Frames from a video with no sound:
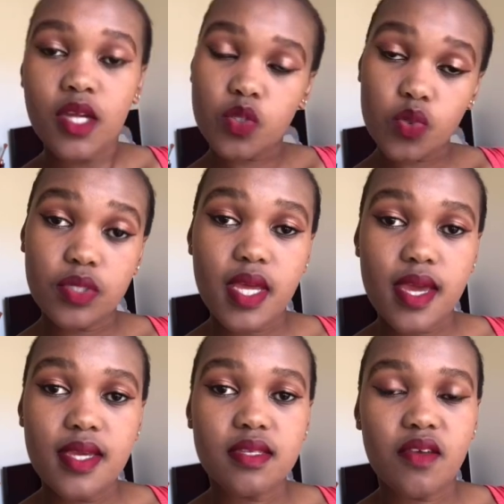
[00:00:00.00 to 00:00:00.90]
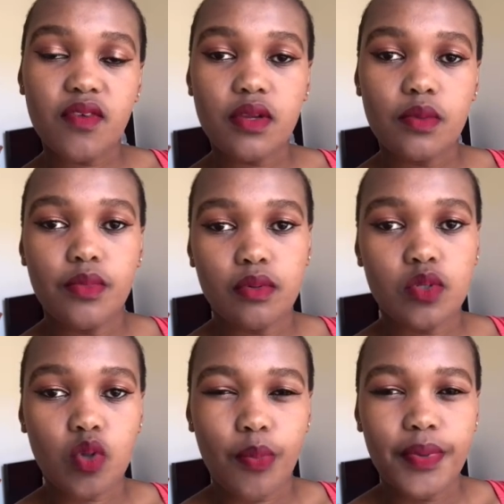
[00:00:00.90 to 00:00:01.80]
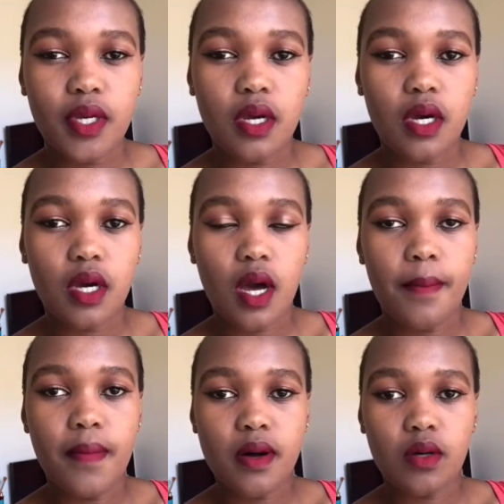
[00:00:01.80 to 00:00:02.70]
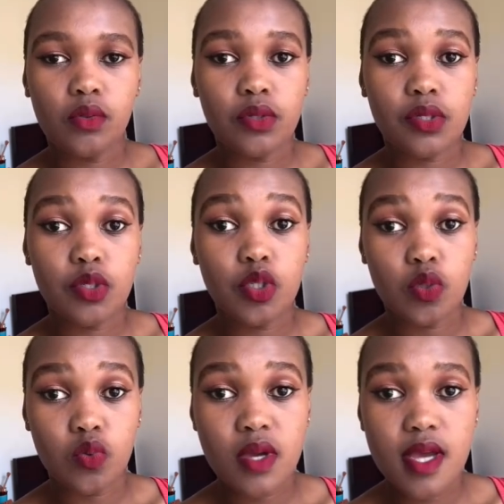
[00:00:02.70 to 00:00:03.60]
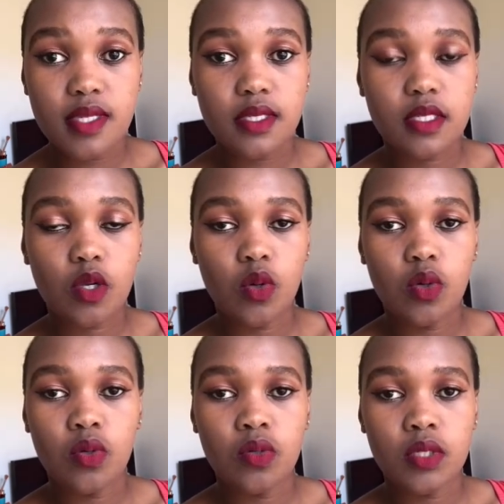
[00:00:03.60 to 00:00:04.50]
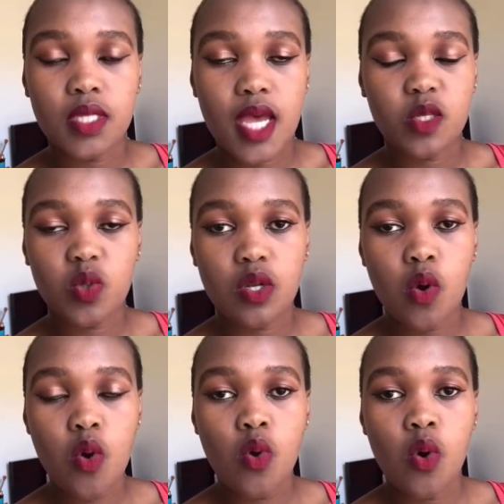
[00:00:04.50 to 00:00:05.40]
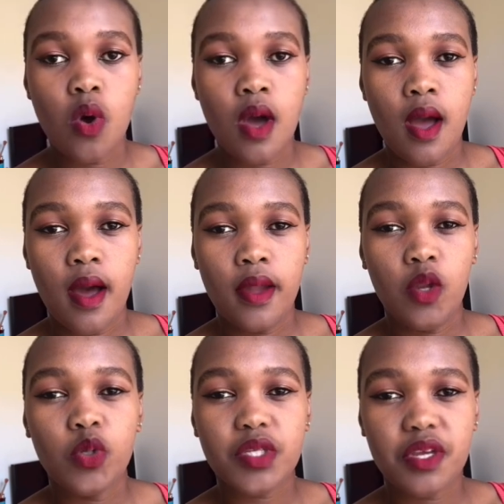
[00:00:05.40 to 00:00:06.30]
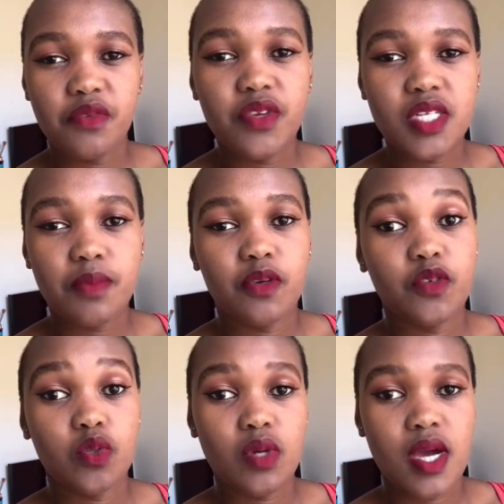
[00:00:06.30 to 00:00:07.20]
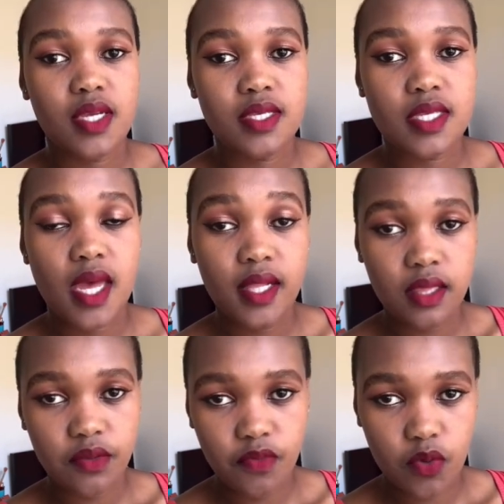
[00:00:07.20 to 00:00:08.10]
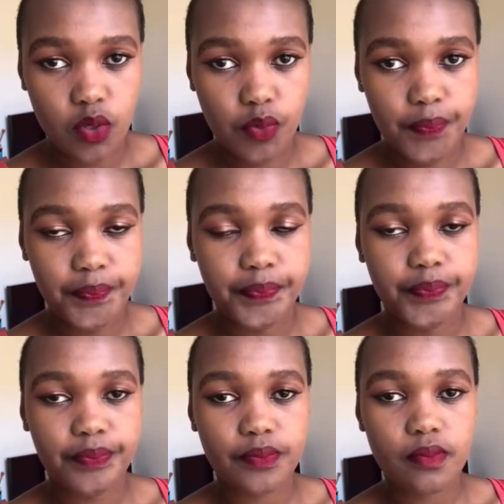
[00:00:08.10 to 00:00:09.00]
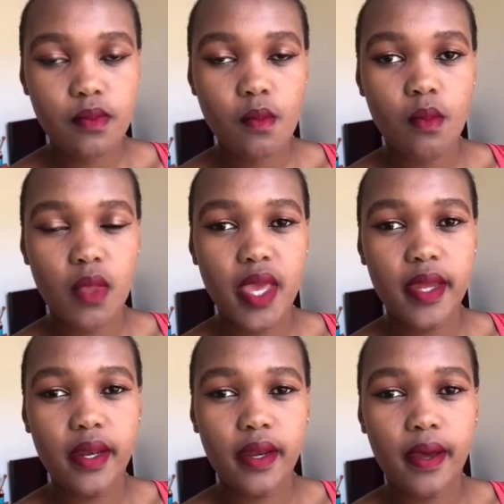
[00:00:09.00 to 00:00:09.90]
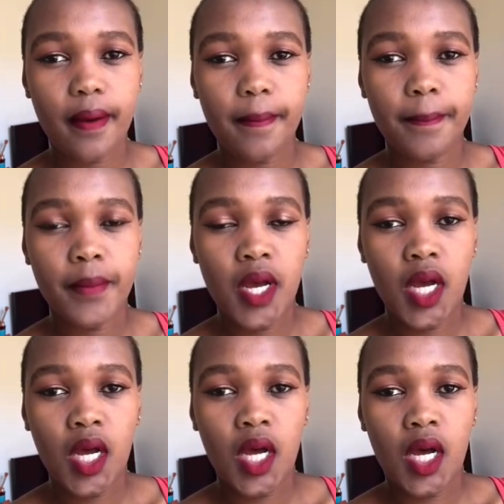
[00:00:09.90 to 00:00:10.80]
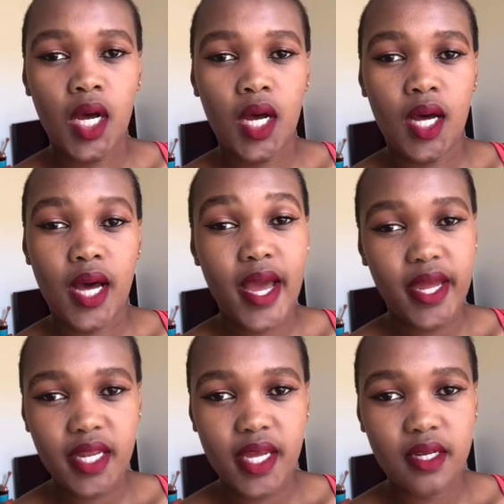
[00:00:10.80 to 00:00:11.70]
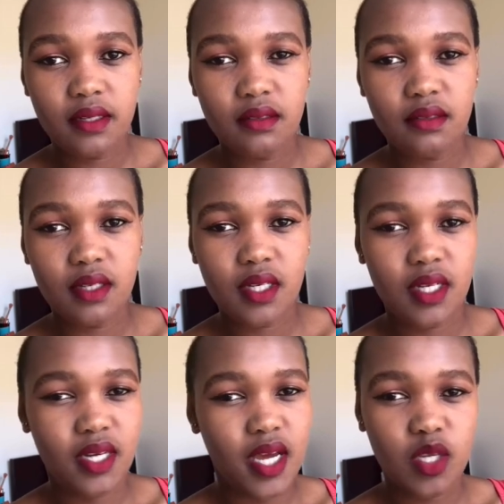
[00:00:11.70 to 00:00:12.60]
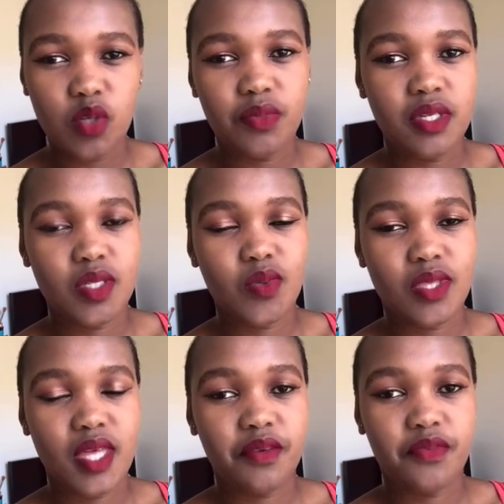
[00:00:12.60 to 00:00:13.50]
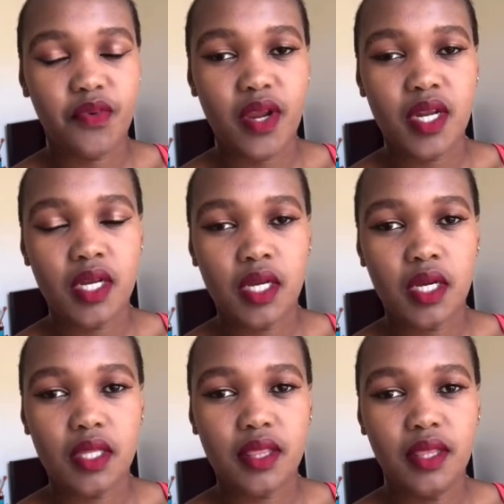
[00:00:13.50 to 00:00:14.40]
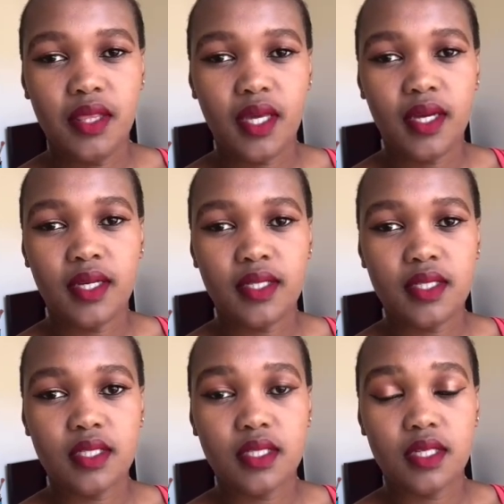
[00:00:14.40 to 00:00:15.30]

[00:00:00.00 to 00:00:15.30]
today is a very broad topic about sugars because as we know not every type of sugar is healthy for you and um, I had a, an argument with a friend that